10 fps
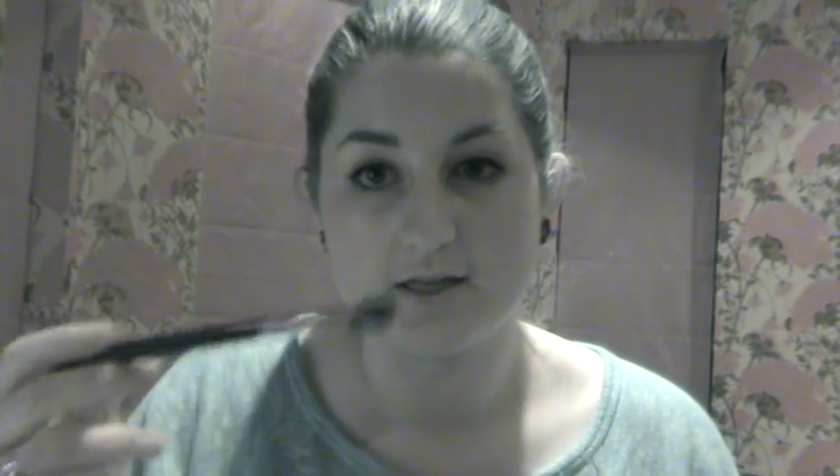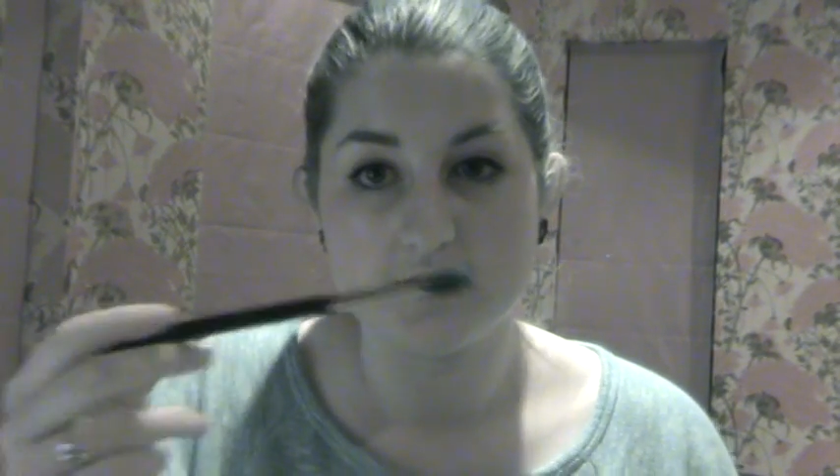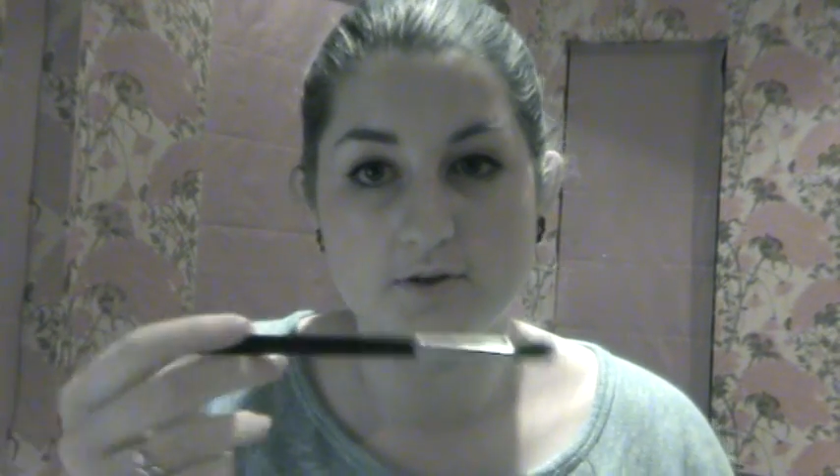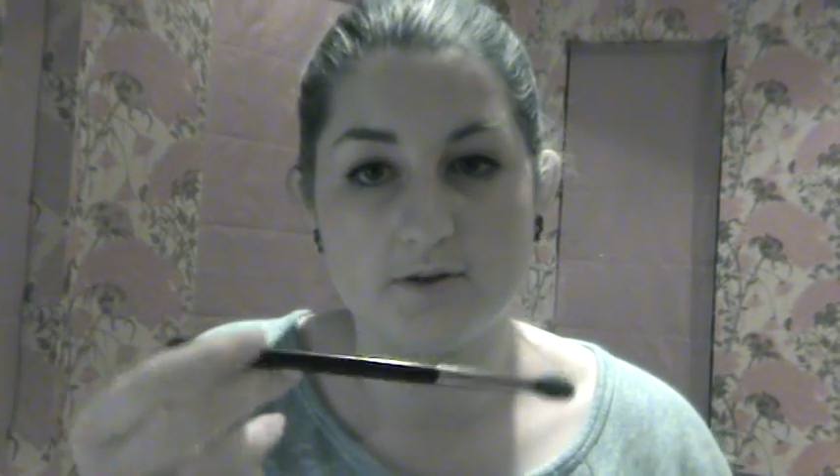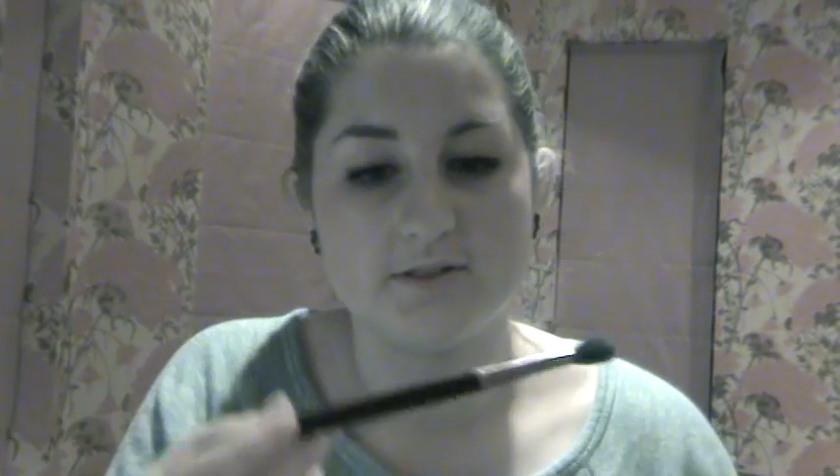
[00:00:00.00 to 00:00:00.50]

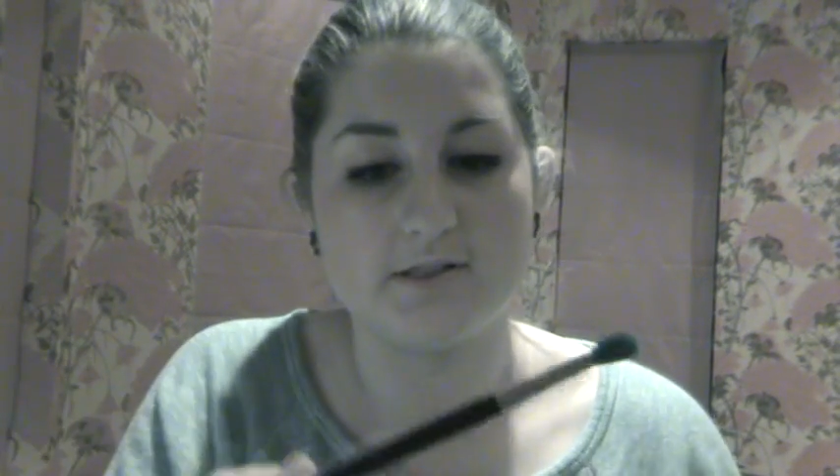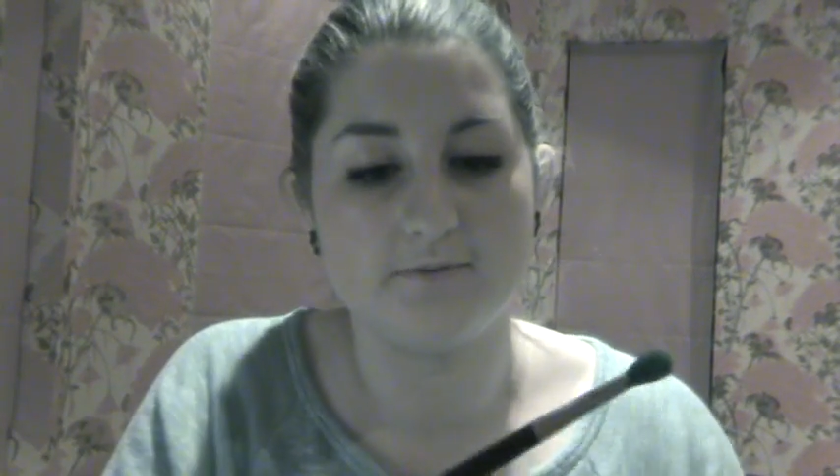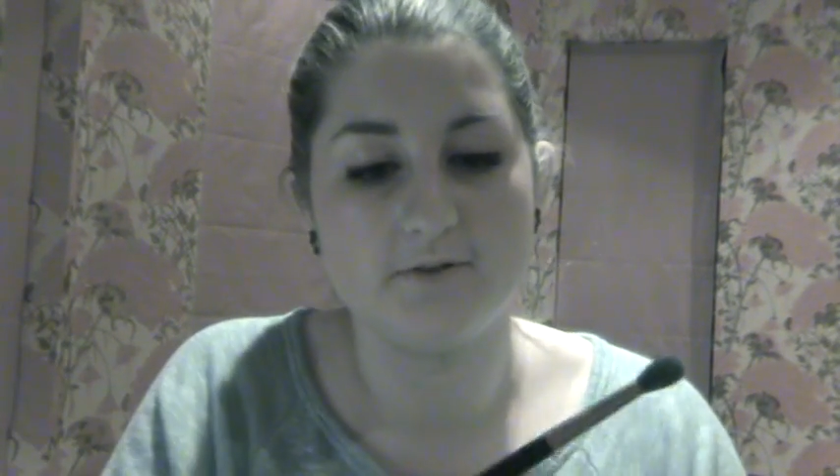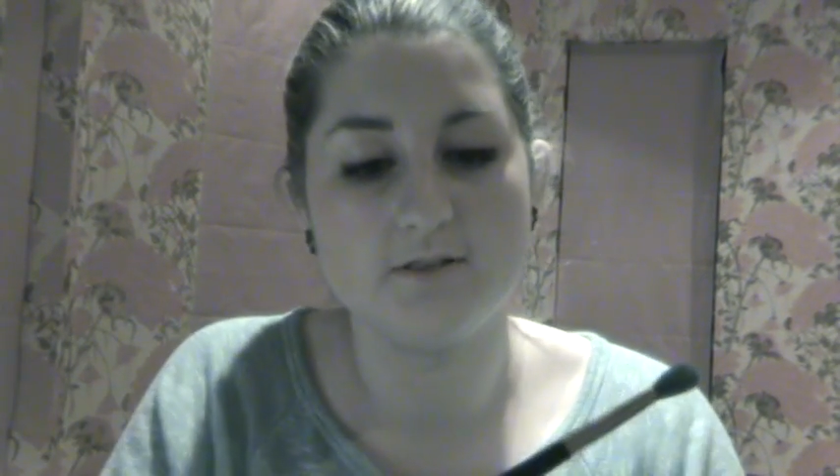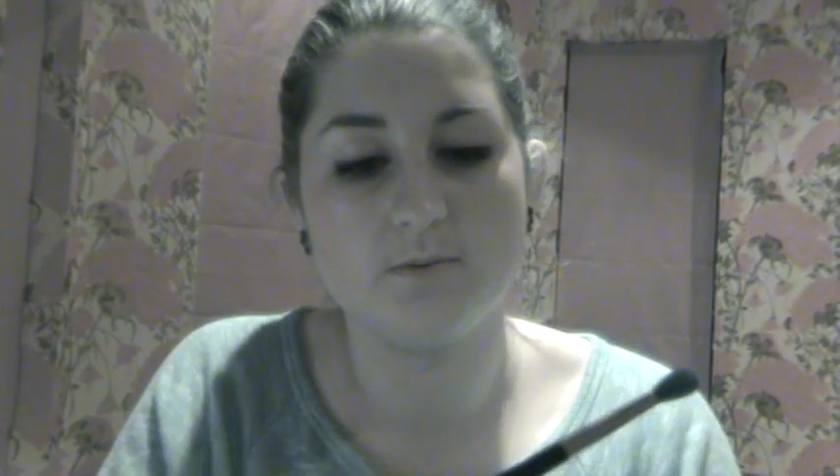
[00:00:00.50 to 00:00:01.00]
So anyway, the
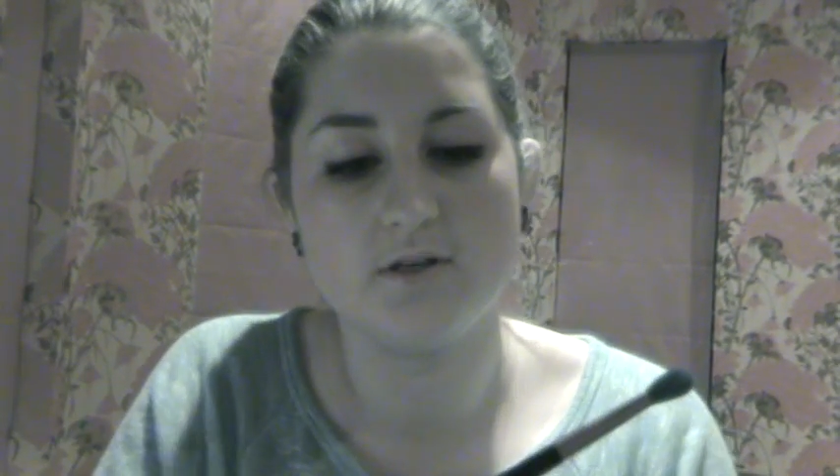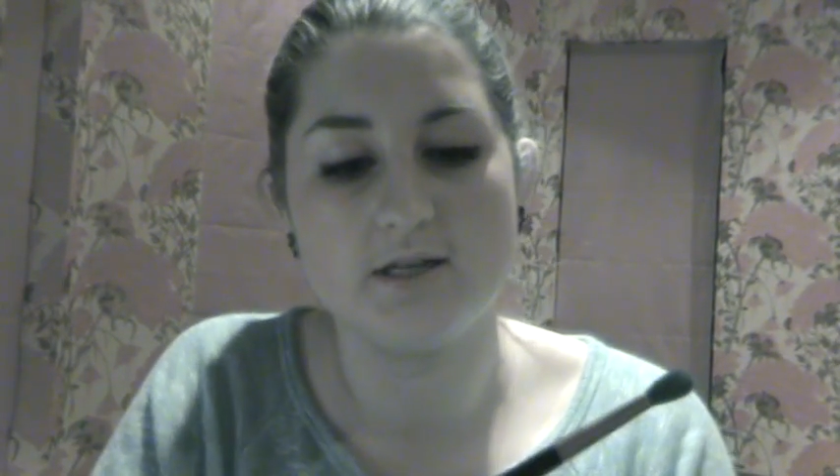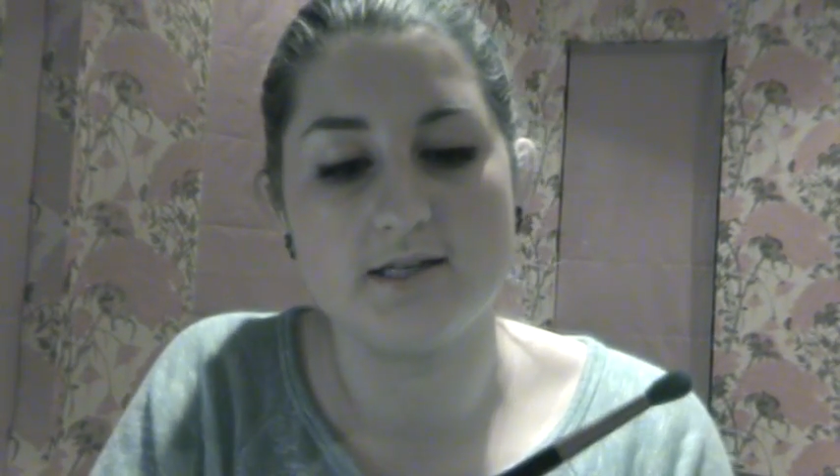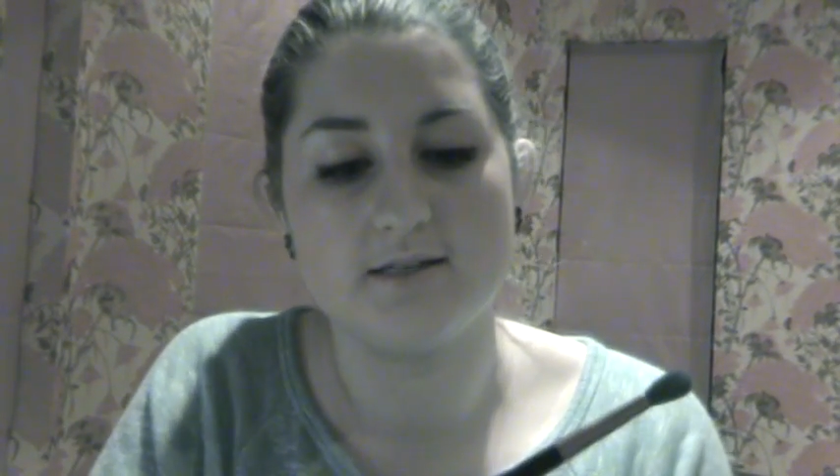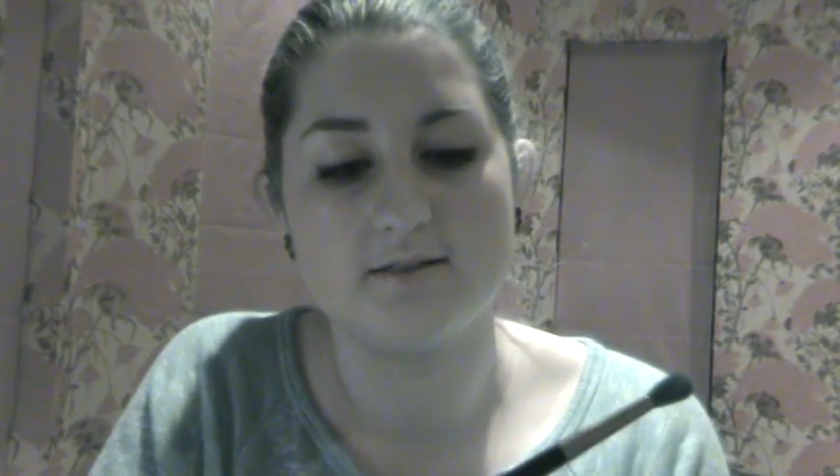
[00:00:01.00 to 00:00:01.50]
first one
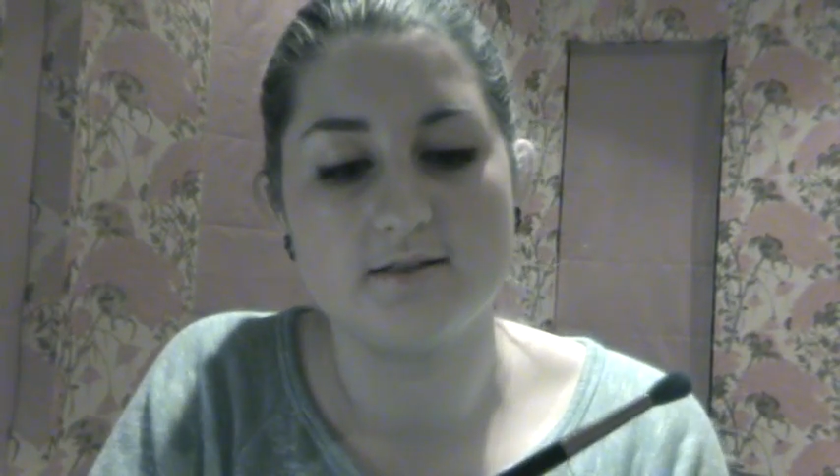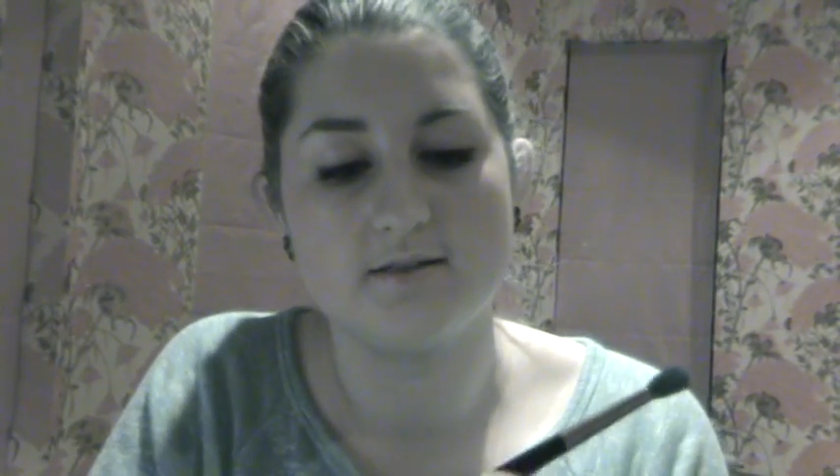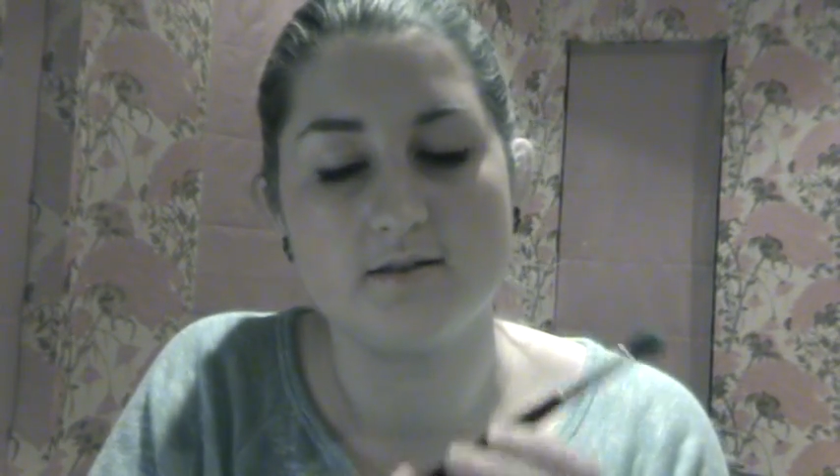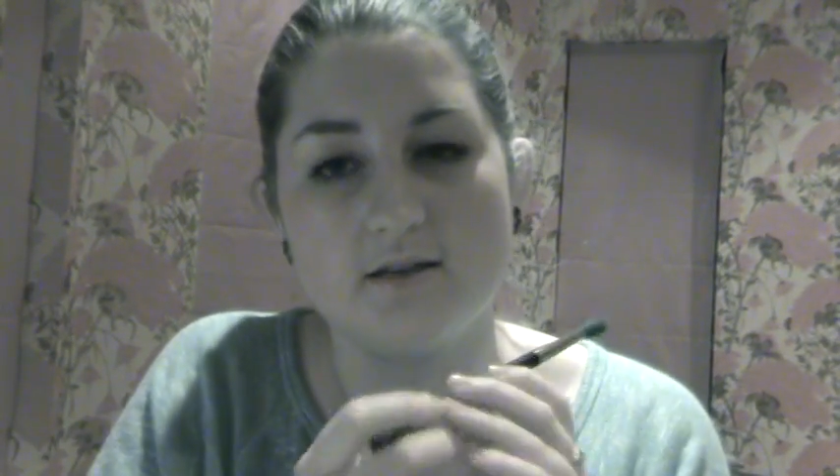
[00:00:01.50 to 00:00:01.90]
is